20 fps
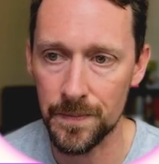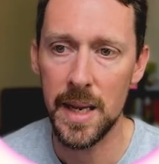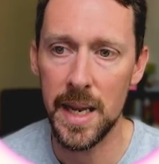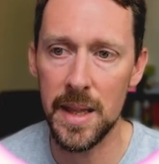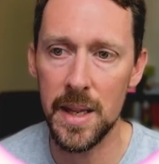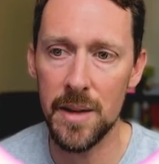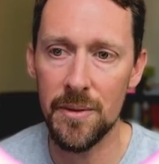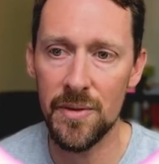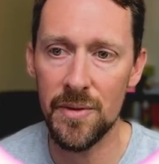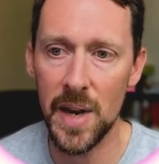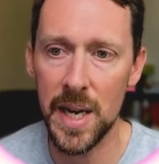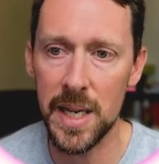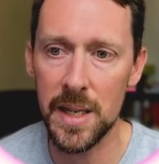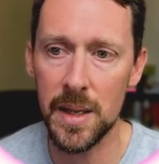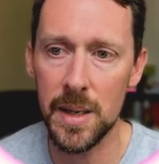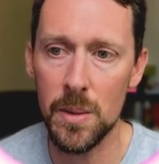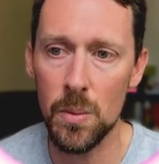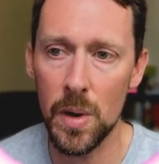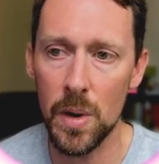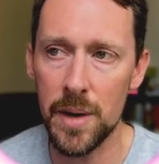And then
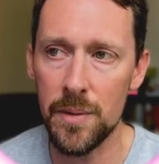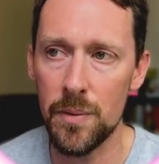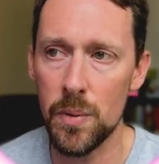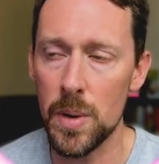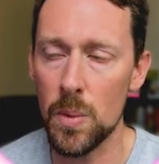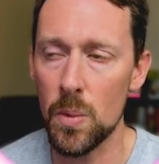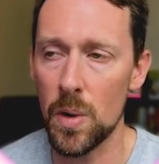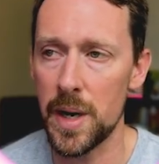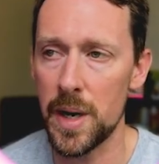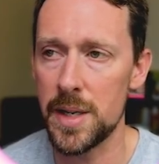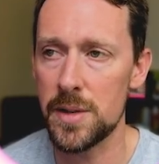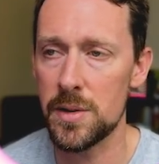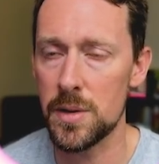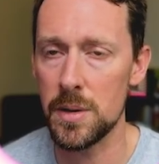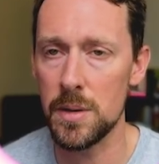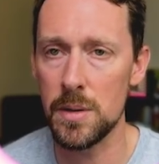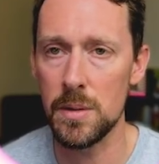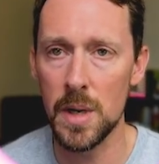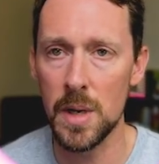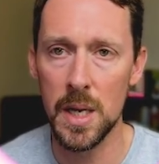finally, what if we wanted
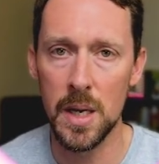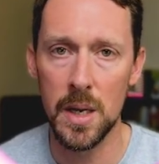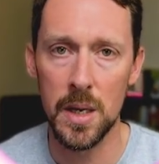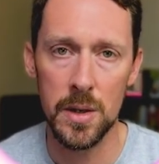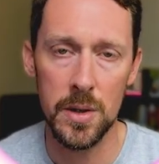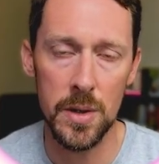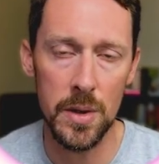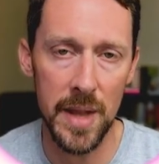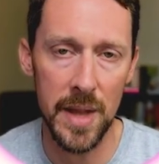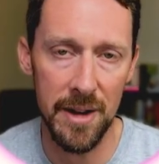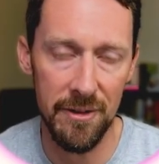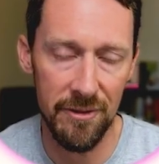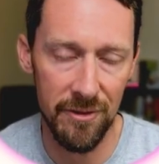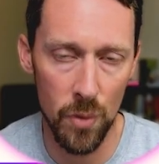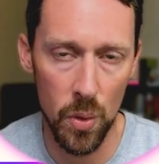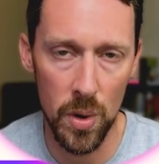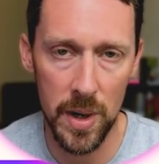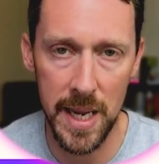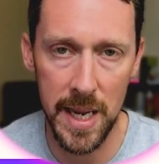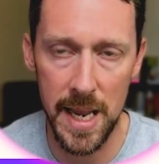to do that
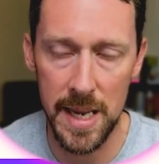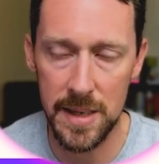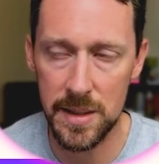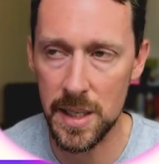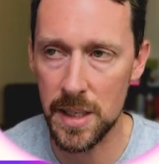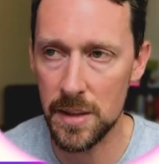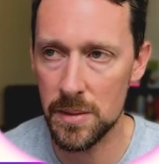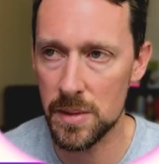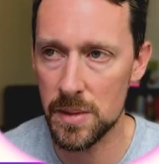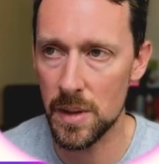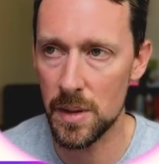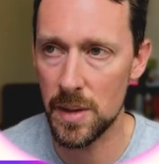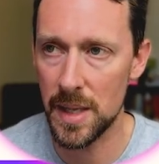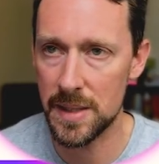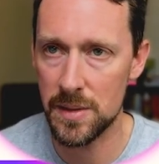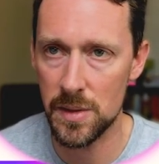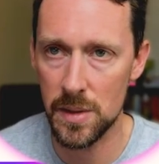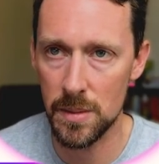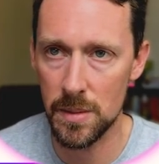forecasting? So that's